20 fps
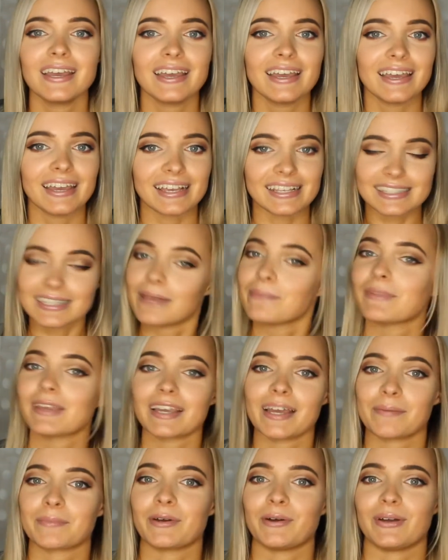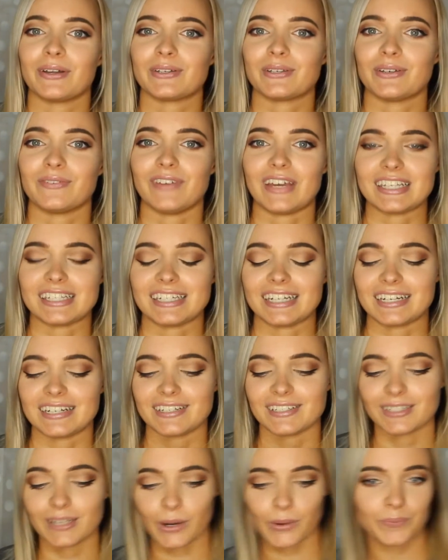is something I'm going to invest
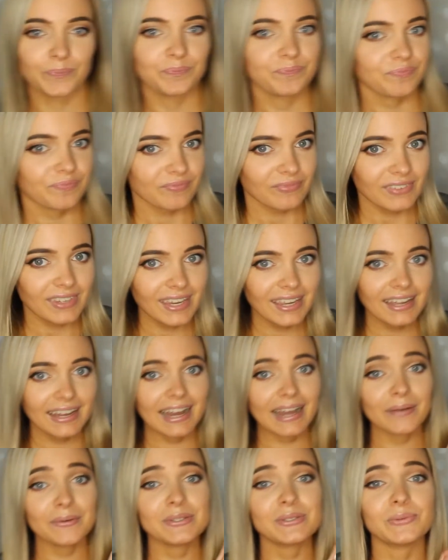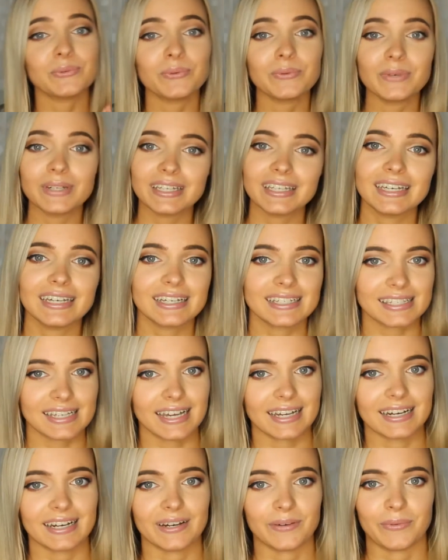in. So I was really
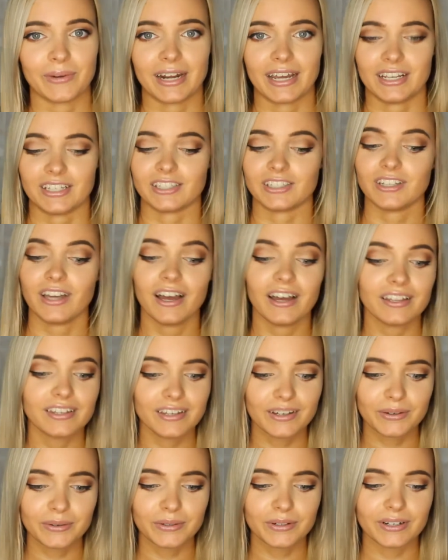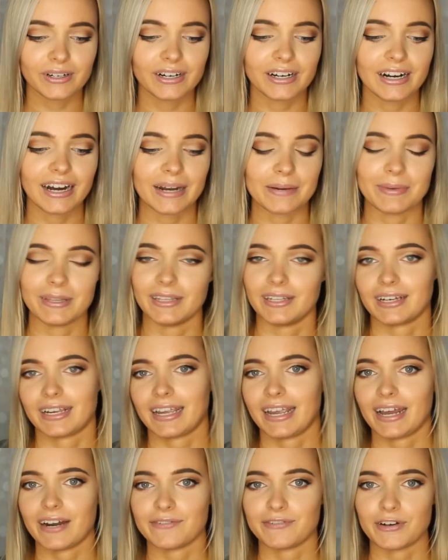excited when I saw the Ooler. I'd been
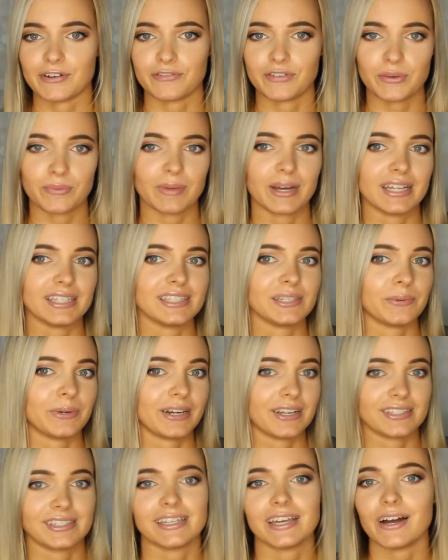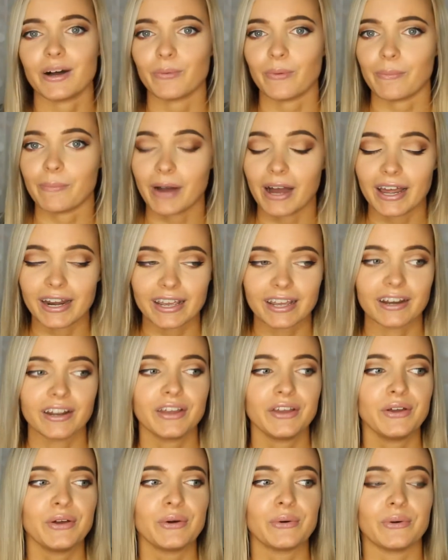looking at it for a few months, it went on sale, we bought it.
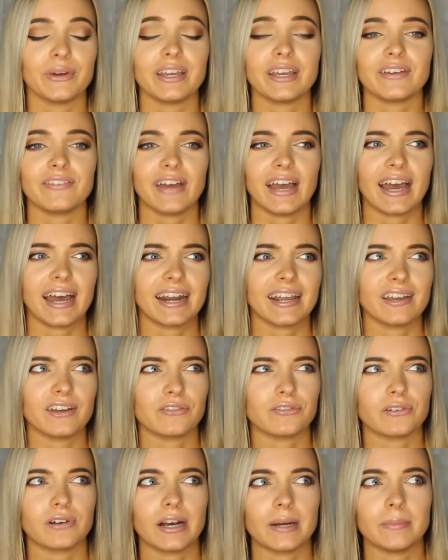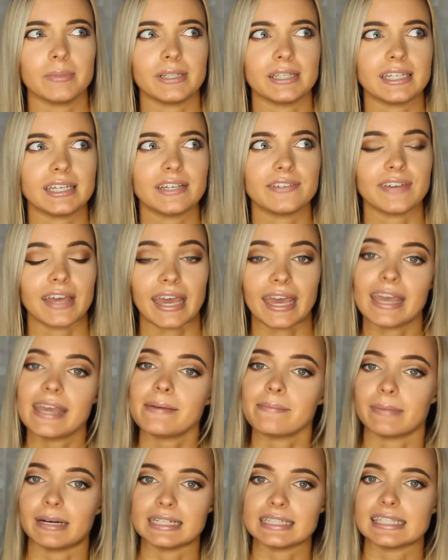We have had it for, I believe,
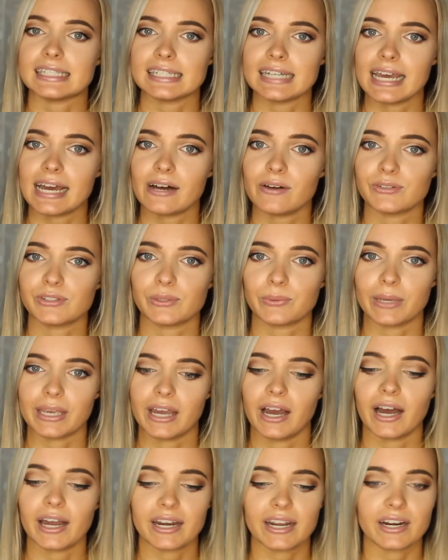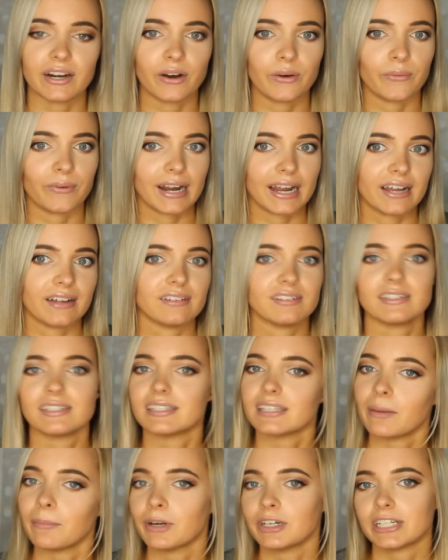8 months now, so we got it around
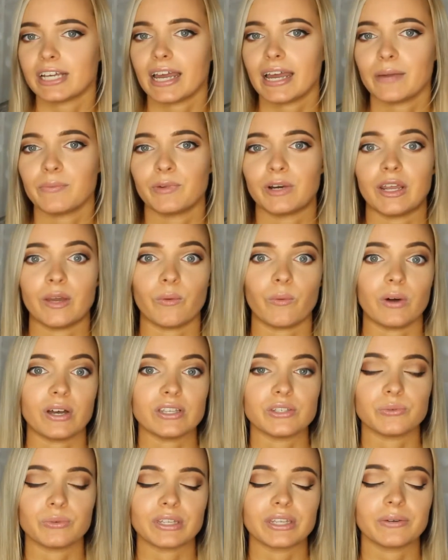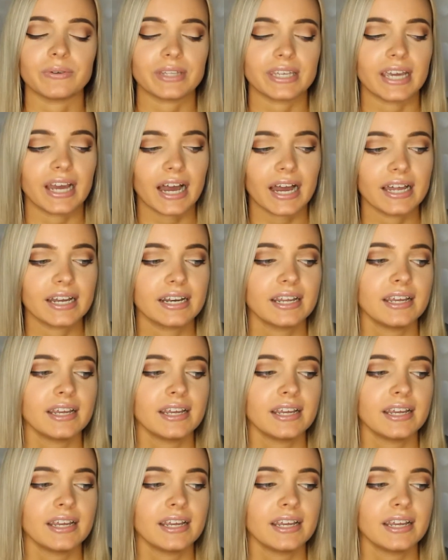summertime when it was really, really hot.